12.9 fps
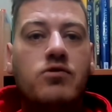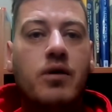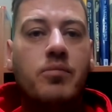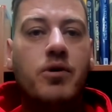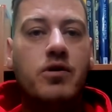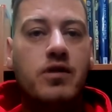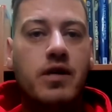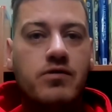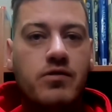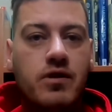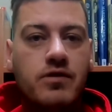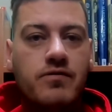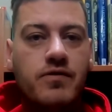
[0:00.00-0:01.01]
tripartite
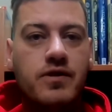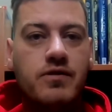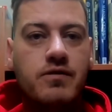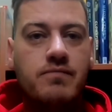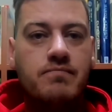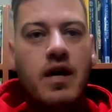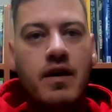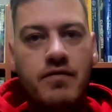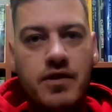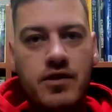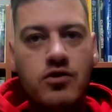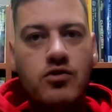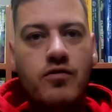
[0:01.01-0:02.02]
transfers. If
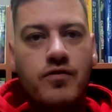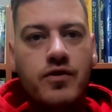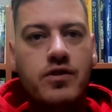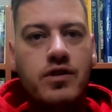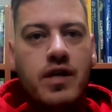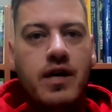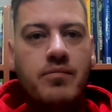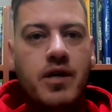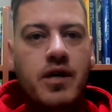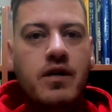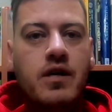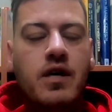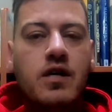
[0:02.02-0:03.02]
this is your first time
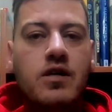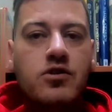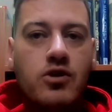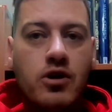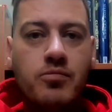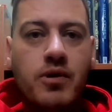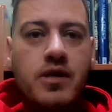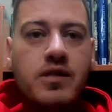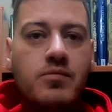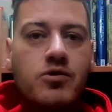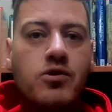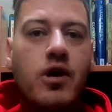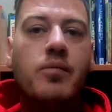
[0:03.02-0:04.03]
here, start by
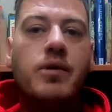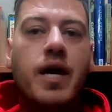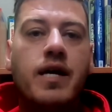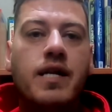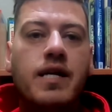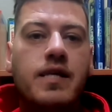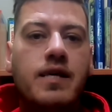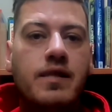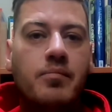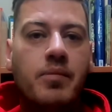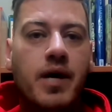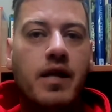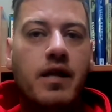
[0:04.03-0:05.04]
subscribing and clicking the
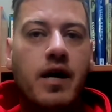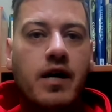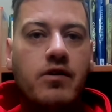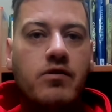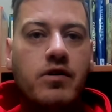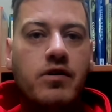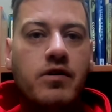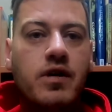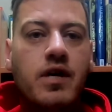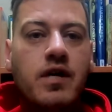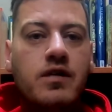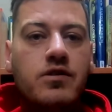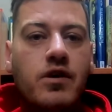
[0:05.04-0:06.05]
bell icon
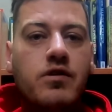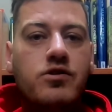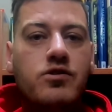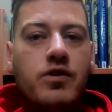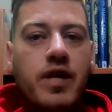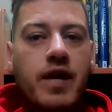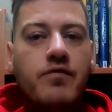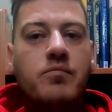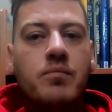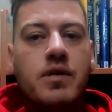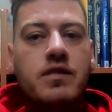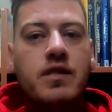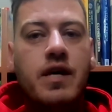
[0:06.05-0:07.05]
so that you never
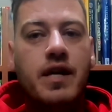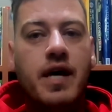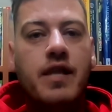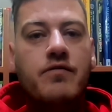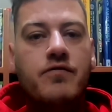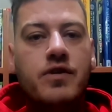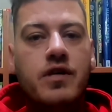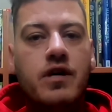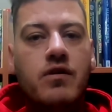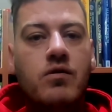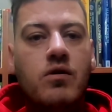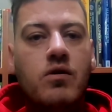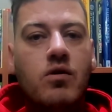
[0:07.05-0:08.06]
miss another
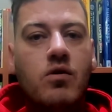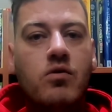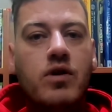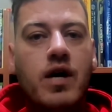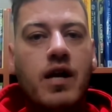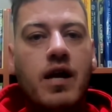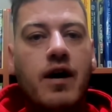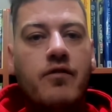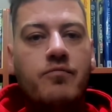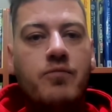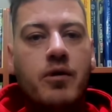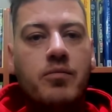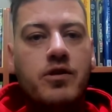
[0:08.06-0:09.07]
video or a live
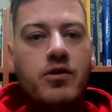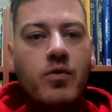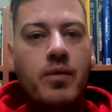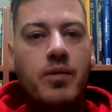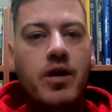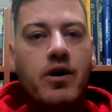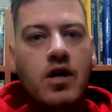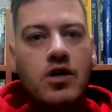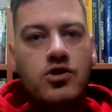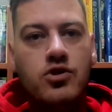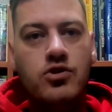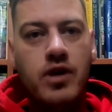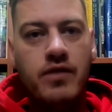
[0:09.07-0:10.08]
property webinar.
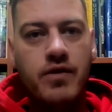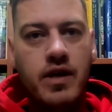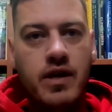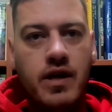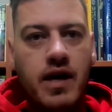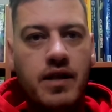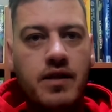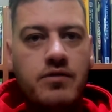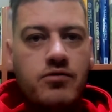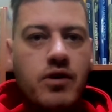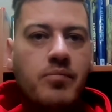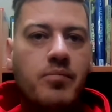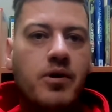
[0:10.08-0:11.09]
Should you have any other
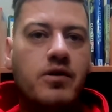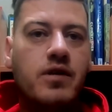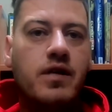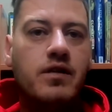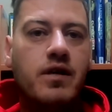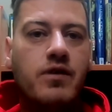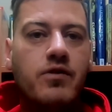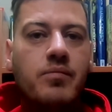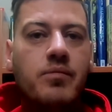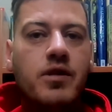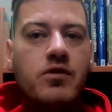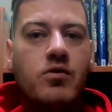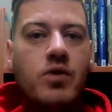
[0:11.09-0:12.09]
tripartite
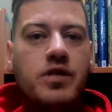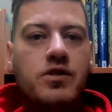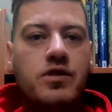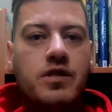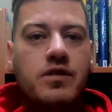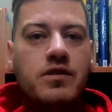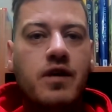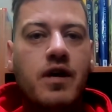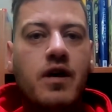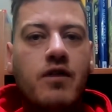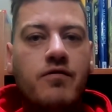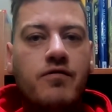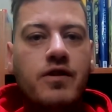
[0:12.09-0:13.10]
agreement questions,
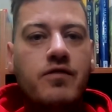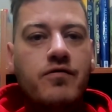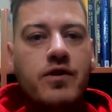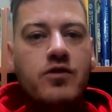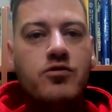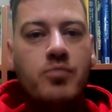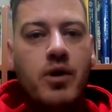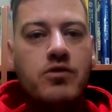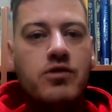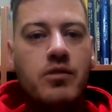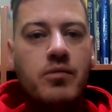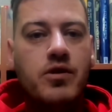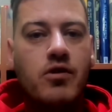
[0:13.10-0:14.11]
feel free to post
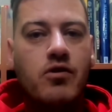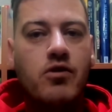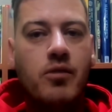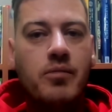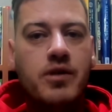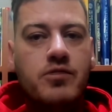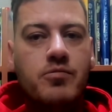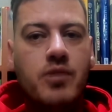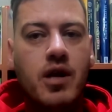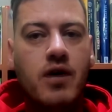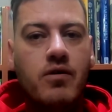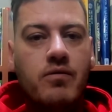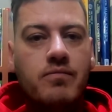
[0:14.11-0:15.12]
them in the comments
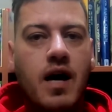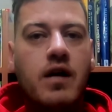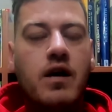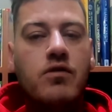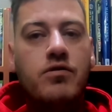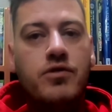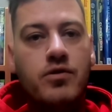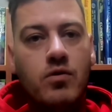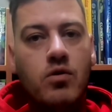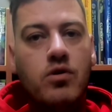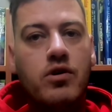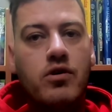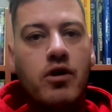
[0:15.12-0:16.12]
below. I go through
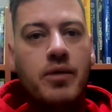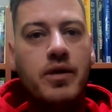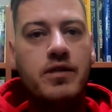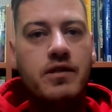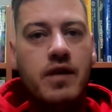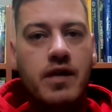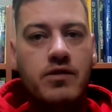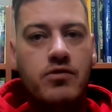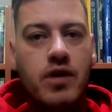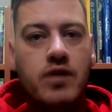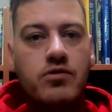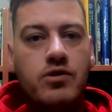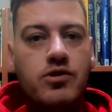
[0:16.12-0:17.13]
all the comments and
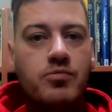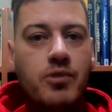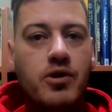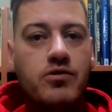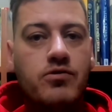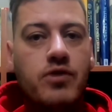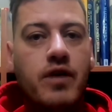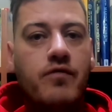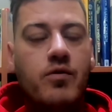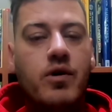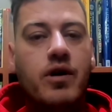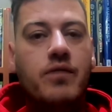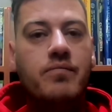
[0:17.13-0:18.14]
try to respond to
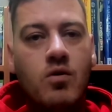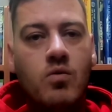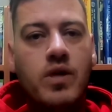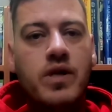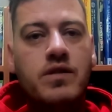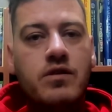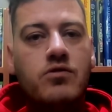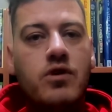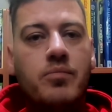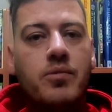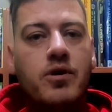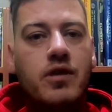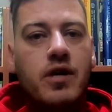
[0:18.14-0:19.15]
everyone. What is a
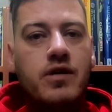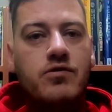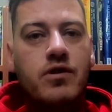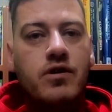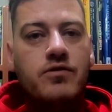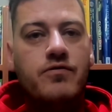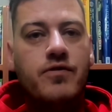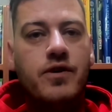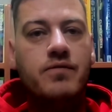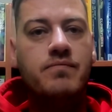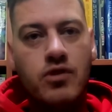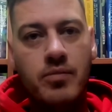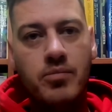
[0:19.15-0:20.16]
tripartite transfer?
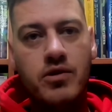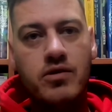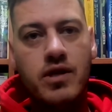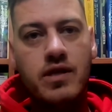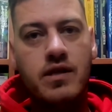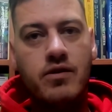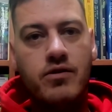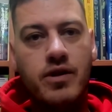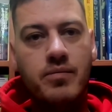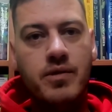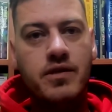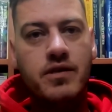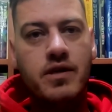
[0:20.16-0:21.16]
Tripartite
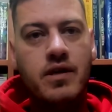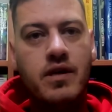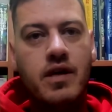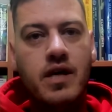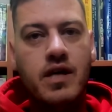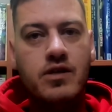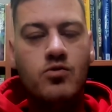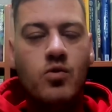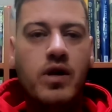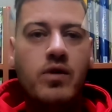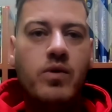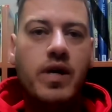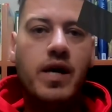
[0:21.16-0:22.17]
agreement is
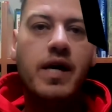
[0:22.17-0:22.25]
one where